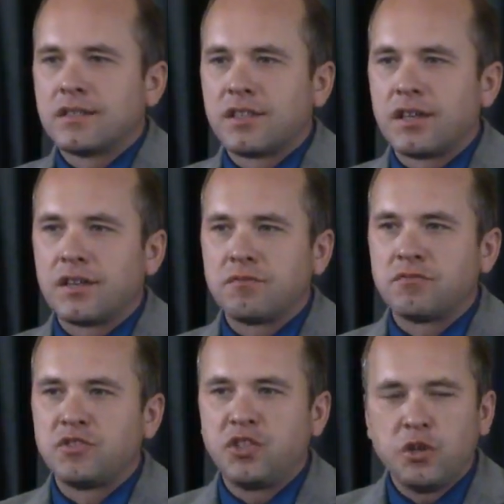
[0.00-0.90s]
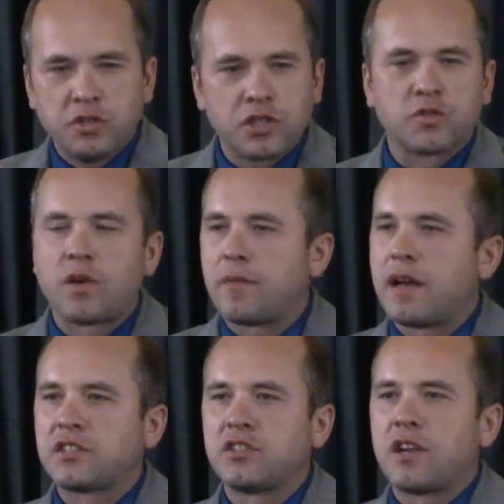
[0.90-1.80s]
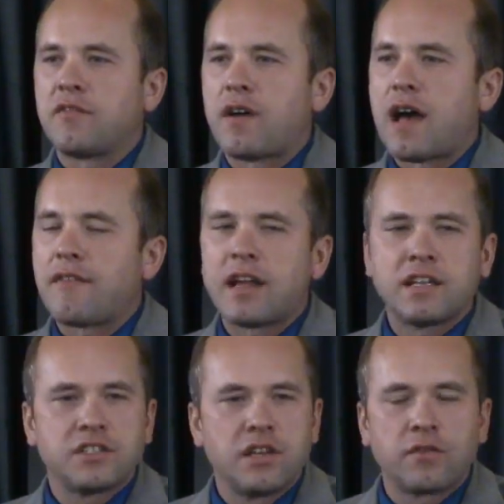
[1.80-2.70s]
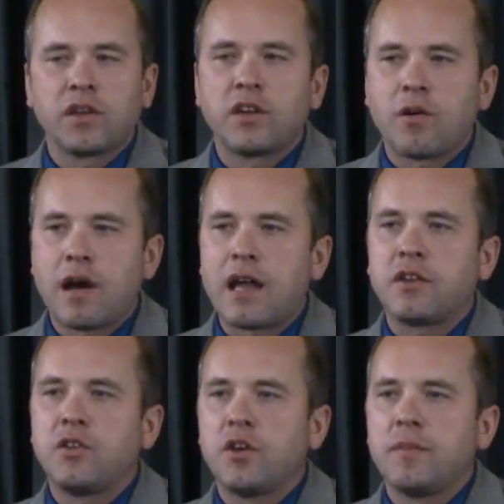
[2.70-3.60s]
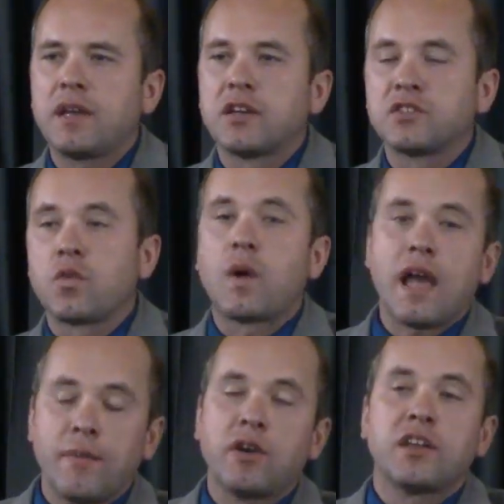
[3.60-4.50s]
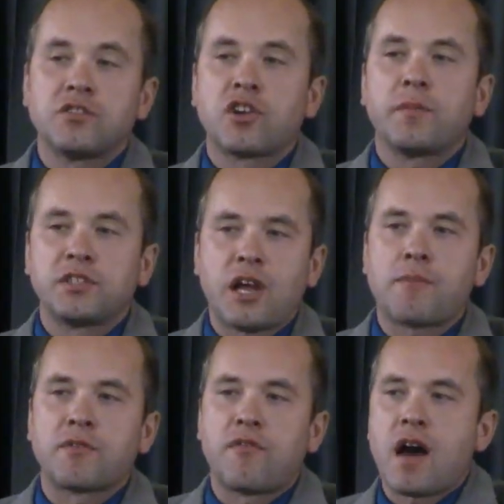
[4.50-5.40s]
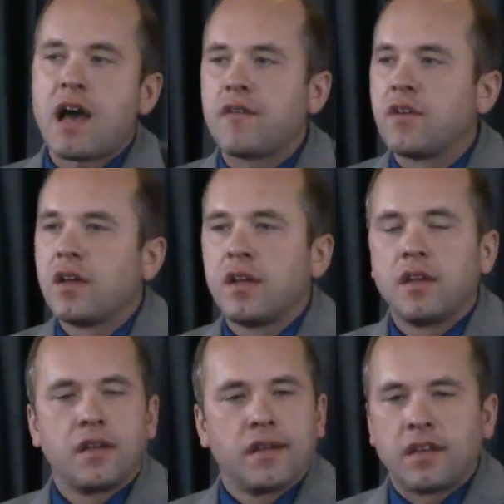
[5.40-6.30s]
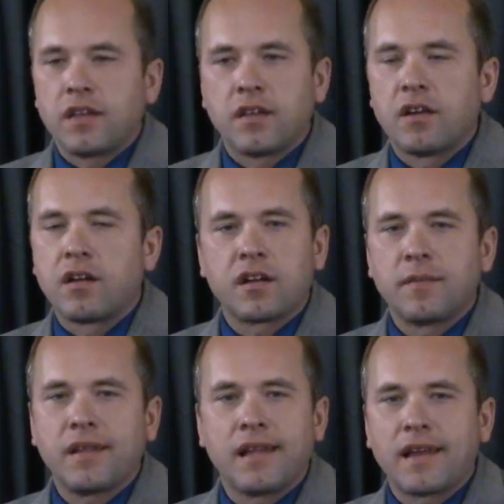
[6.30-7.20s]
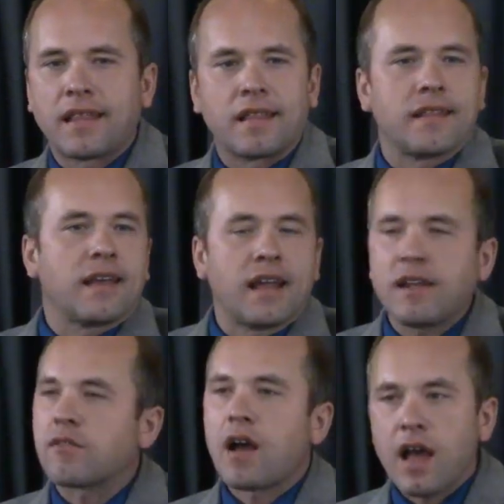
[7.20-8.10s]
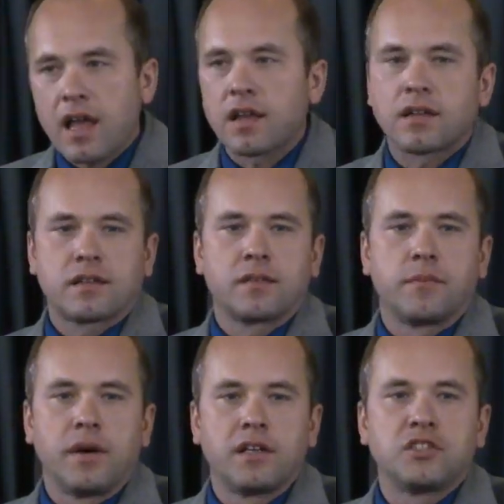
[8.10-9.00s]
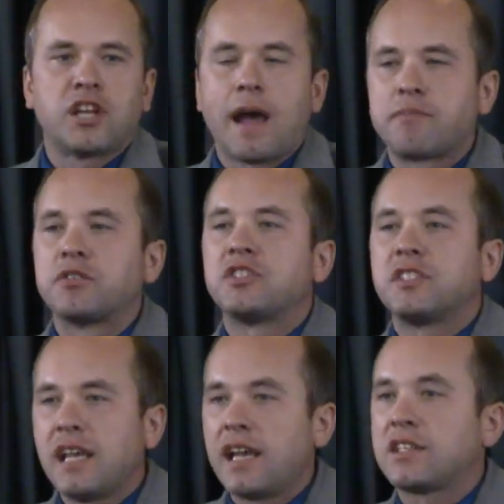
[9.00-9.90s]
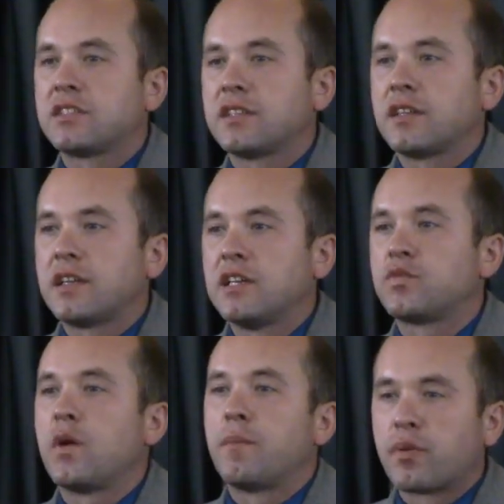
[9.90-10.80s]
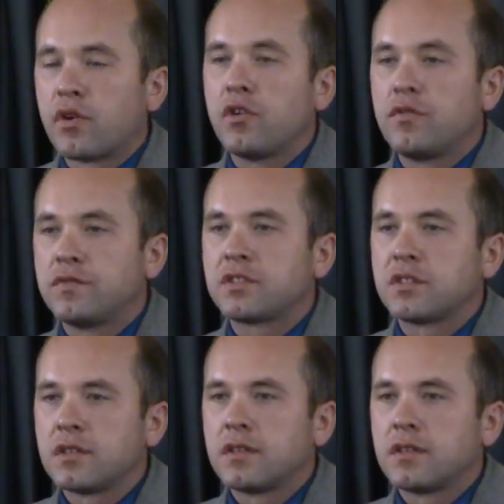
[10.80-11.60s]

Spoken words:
to do just one message on 5, and I just didn't really know how to do it, because the way I'm going to interpret chapter 5, y'all are going to be like, that ain't right. But chapter 6 is what proves